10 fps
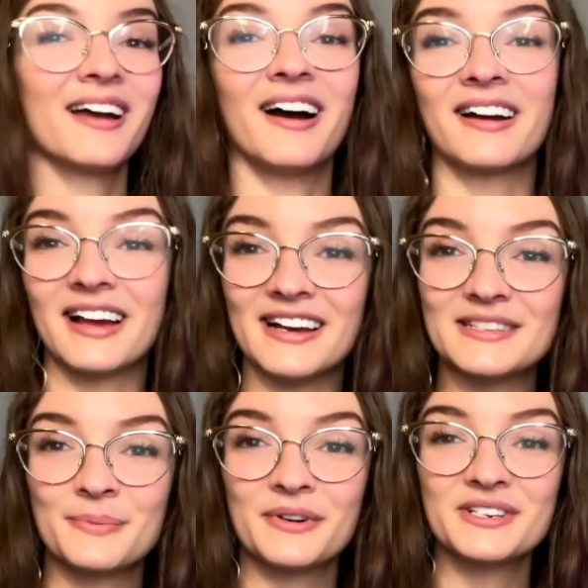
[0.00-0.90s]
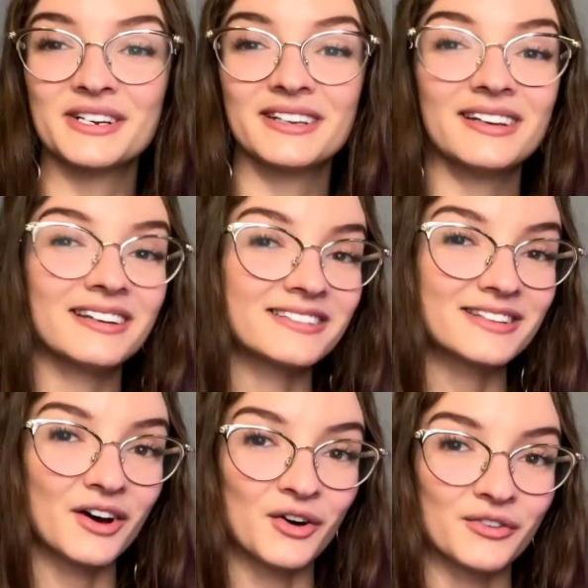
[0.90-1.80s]
Our gas portion is
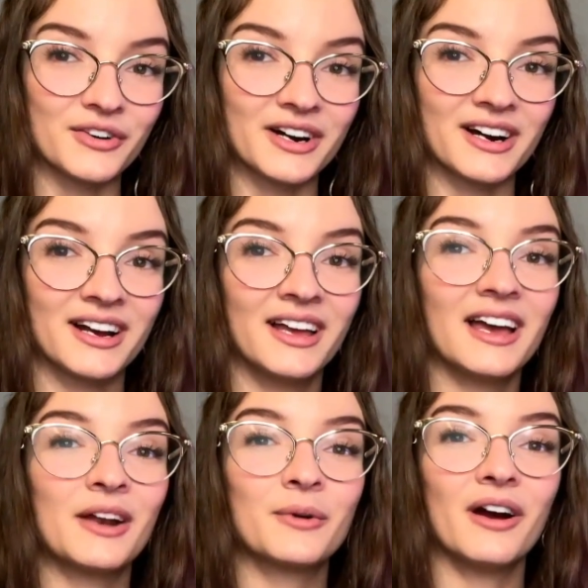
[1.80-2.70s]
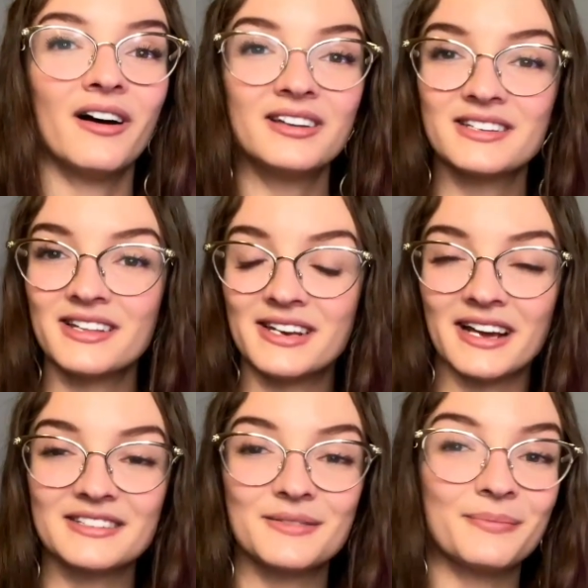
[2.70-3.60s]
over and we're on to the
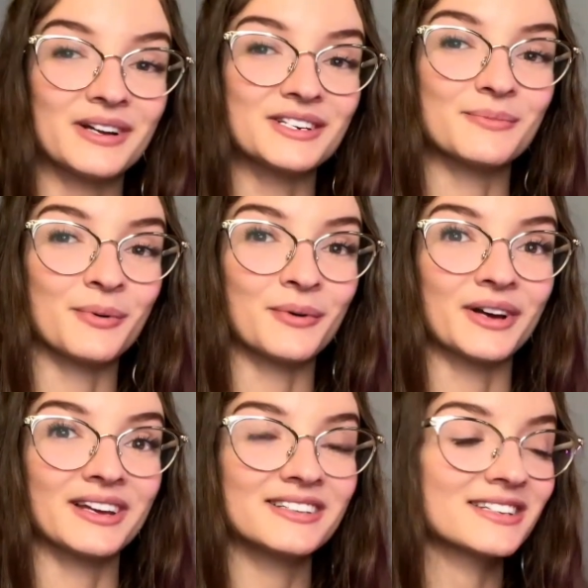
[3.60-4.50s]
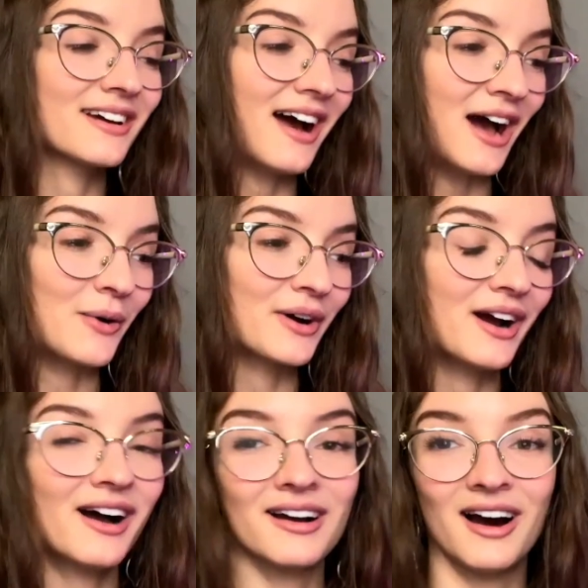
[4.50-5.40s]
next budget point, our
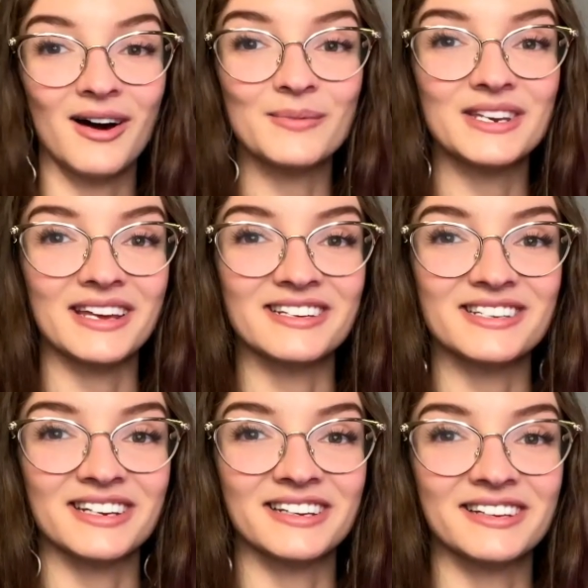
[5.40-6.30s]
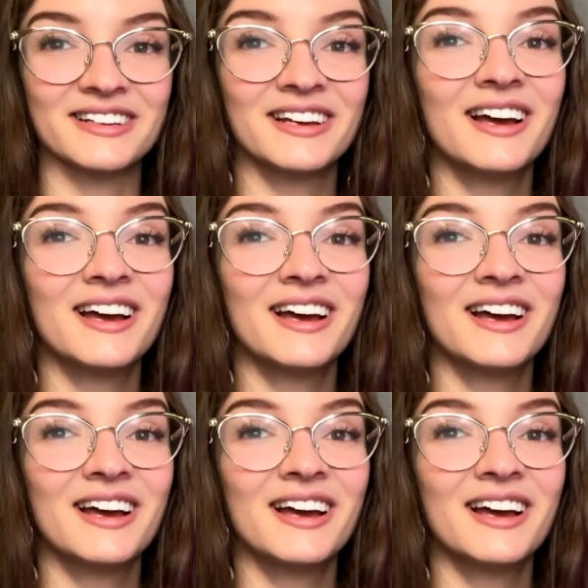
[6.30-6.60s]
accommodation.